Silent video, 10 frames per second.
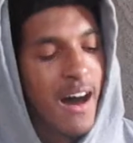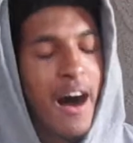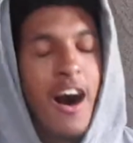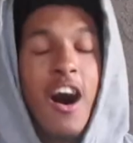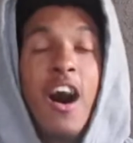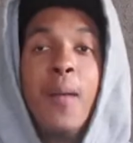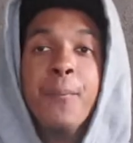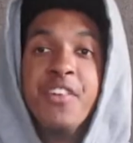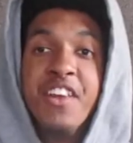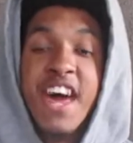
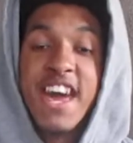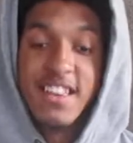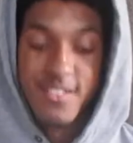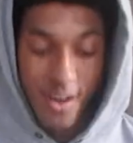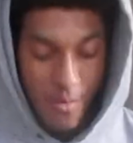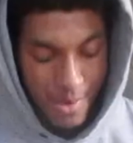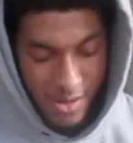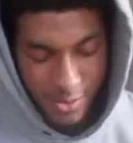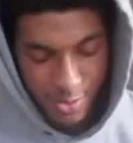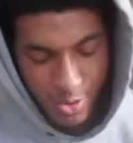Um, today it's gonna be a
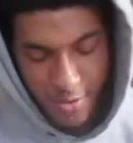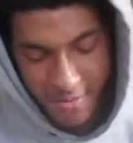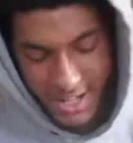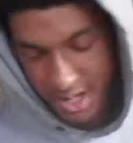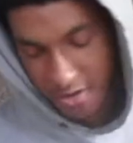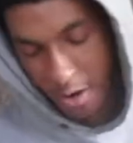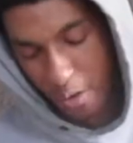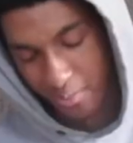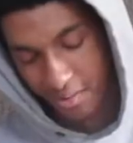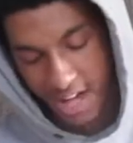little short video.
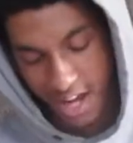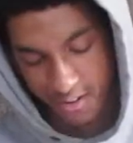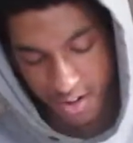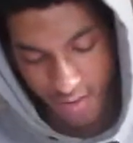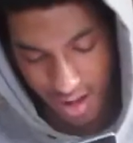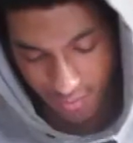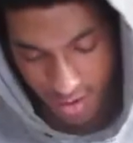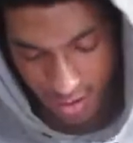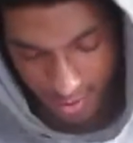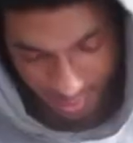Hopefully, I don't know how
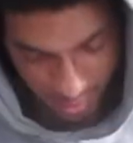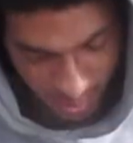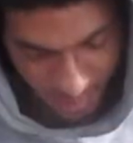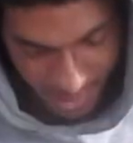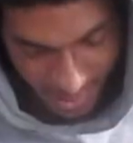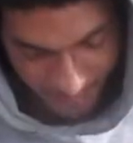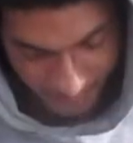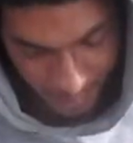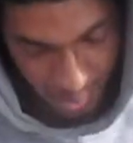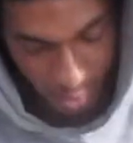long it's gonna be. I'm
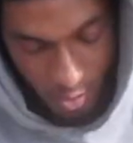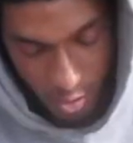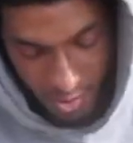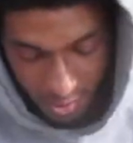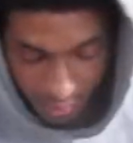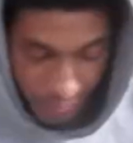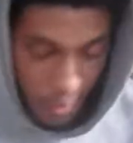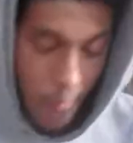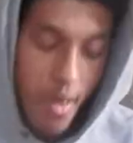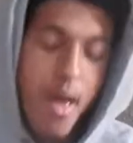gonna be recording this
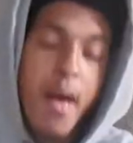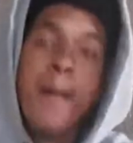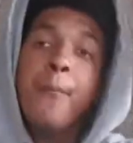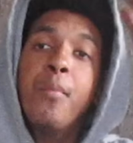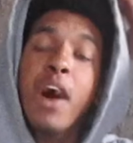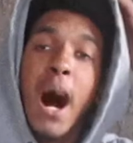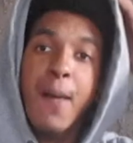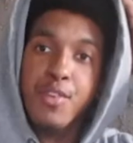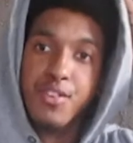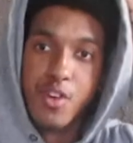phone but
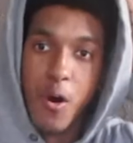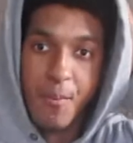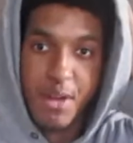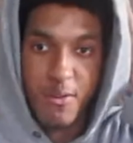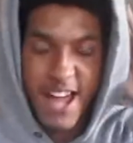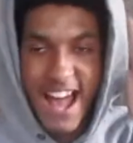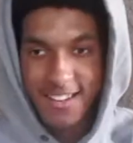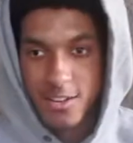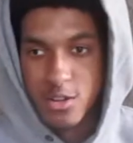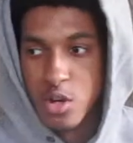I'm just gonna be
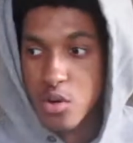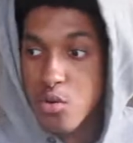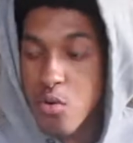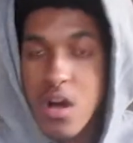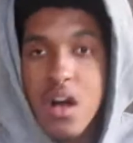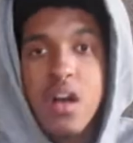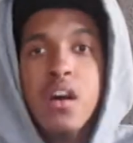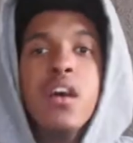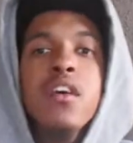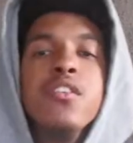reacting to
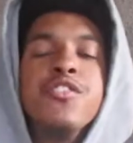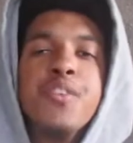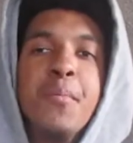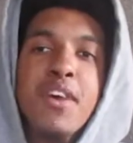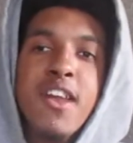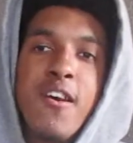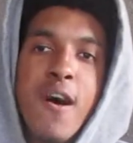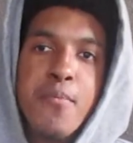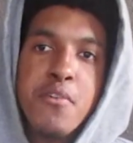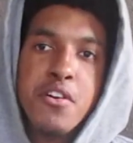Sabrina
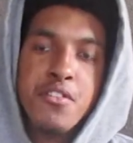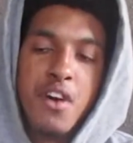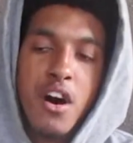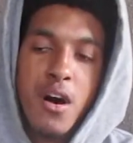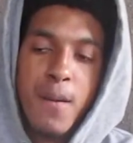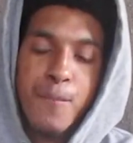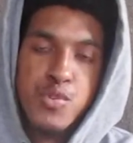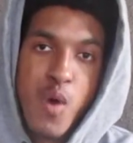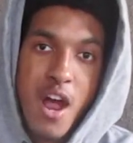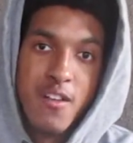Carpenter's um,
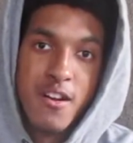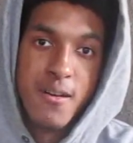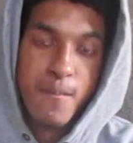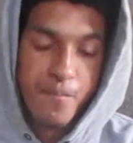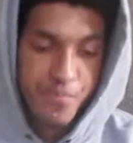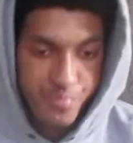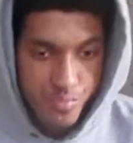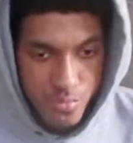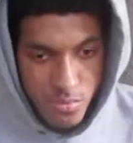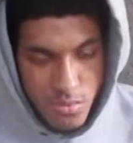trailer
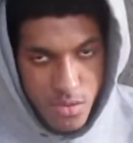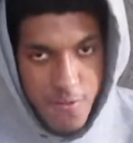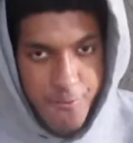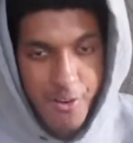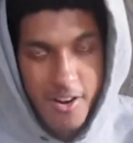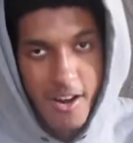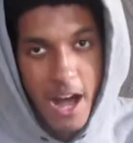for her